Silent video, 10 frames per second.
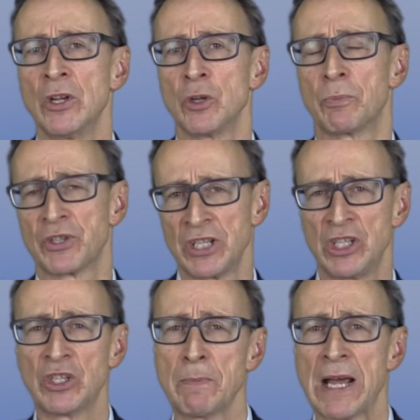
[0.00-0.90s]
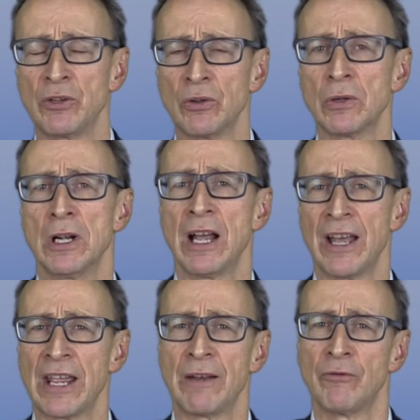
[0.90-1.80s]
your procedures manual,
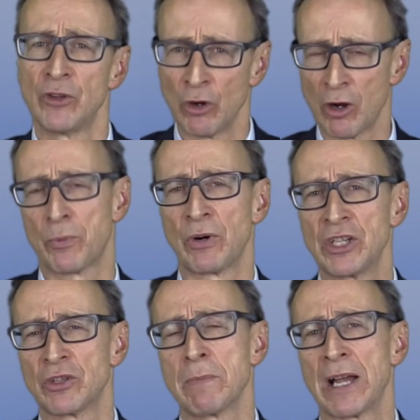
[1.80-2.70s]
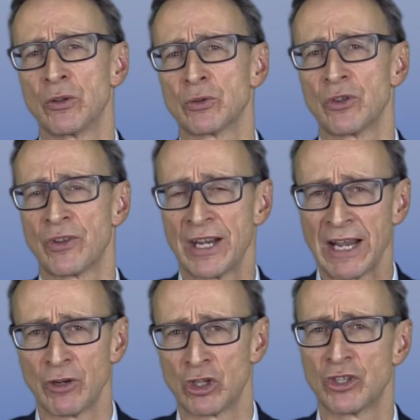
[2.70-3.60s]
and then your operation manual should then
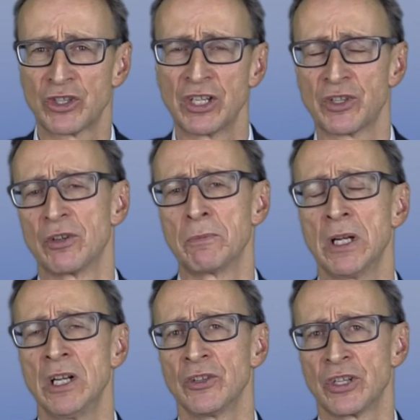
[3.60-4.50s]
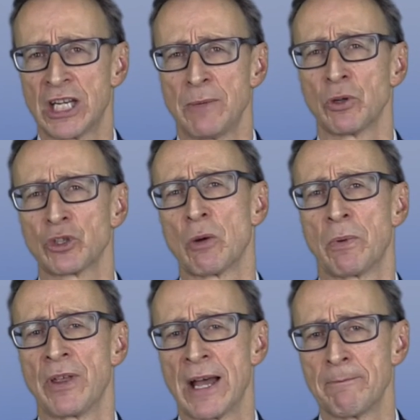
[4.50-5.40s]
have a good system to keep on top
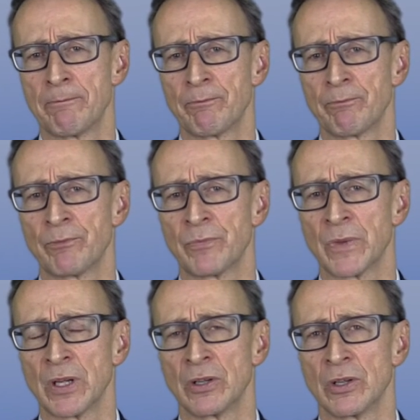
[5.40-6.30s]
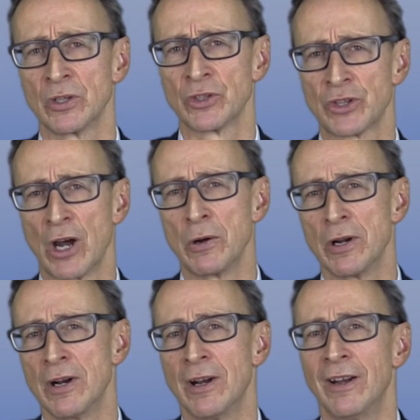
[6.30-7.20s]
of that. So
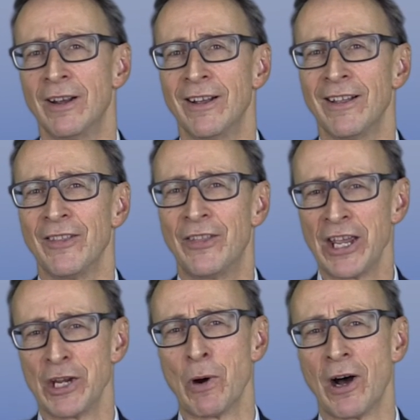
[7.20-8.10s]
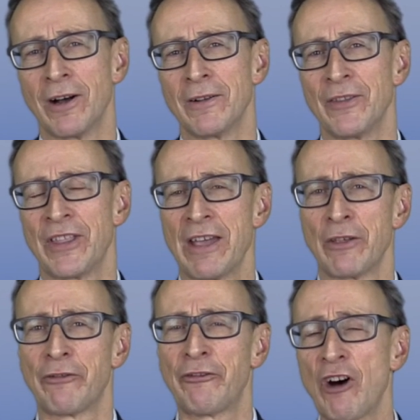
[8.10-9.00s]
there you are. They're the
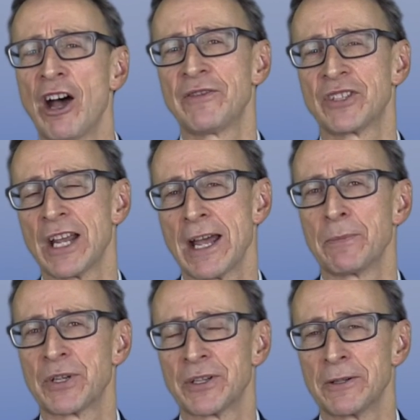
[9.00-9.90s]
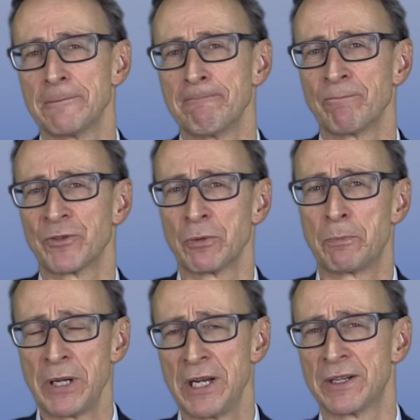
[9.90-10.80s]
5 steps to
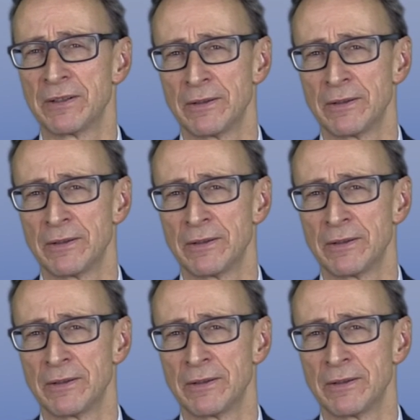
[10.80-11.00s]
bid